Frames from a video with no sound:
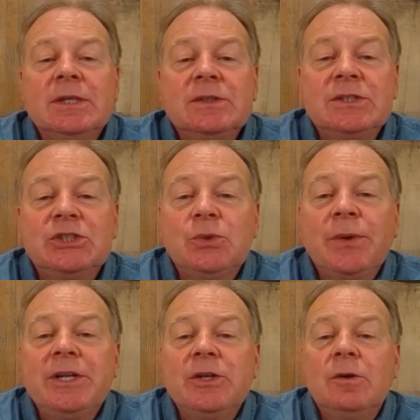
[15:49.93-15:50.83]

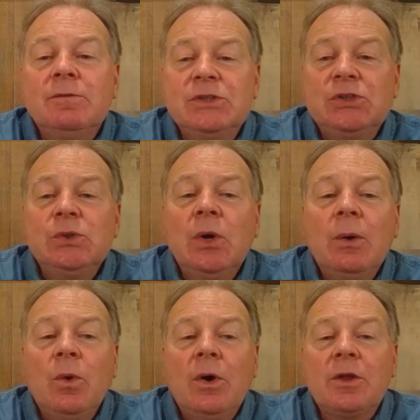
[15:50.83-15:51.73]
situated over two
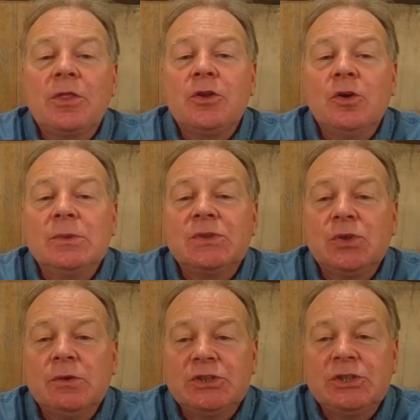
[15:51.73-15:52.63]
hot water thermal
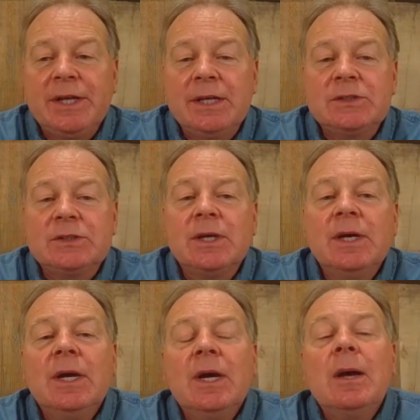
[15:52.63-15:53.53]
storage tanks.
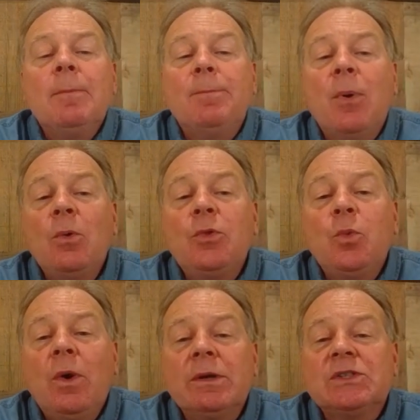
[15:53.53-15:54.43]
Both
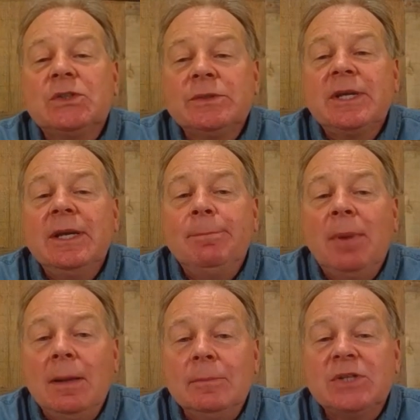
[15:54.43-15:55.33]
water source heat
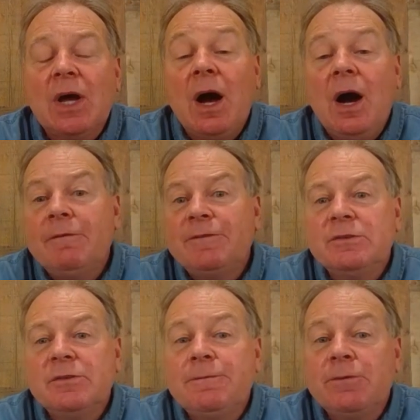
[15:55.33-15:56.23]
pumps,
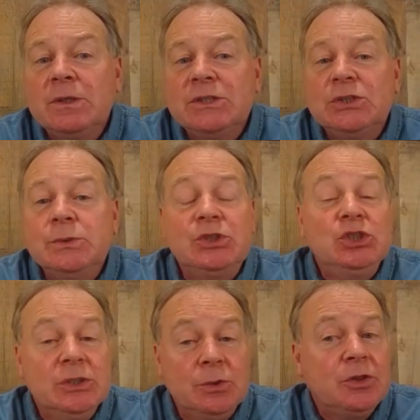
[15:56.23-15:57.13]
often referred to as
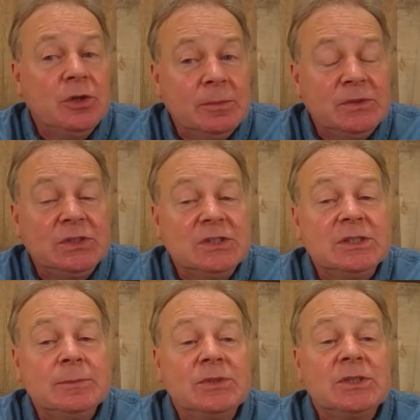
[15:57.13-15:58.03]
geothermal
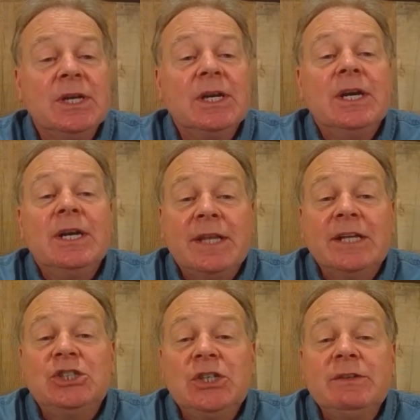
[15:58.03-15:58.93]
systems, they
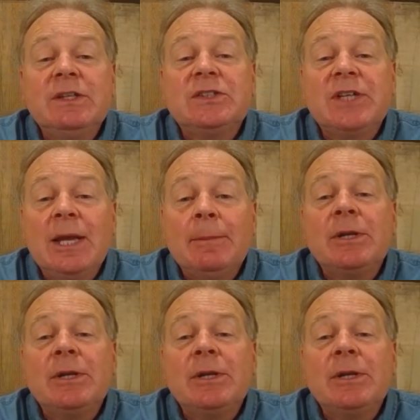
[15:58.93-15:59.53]
share the same